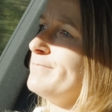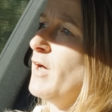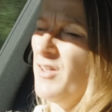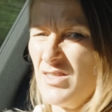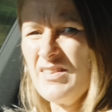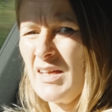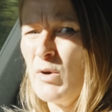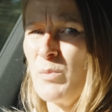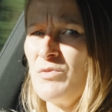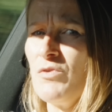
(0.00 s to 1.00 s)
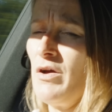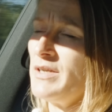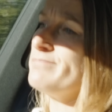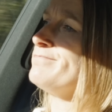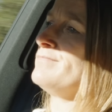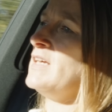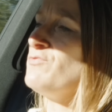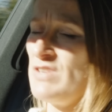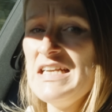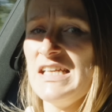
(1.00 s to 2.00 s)
I think they might be right. It
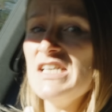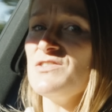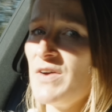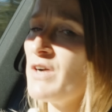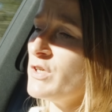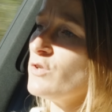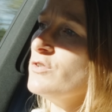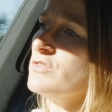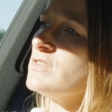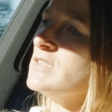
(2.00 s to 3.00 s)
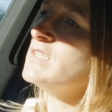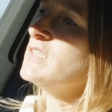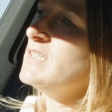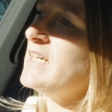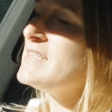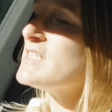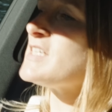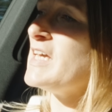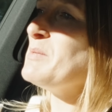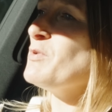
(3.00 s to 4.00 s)
really is very good. In the
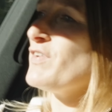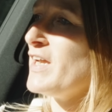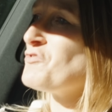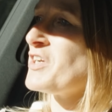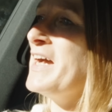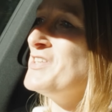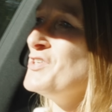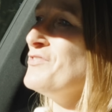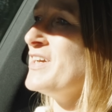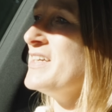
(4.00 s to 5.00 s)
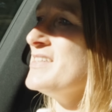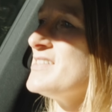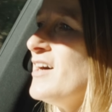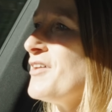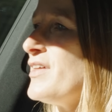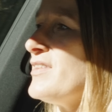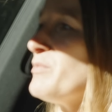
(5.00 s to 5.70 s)
scheme of electric SUVs, I think the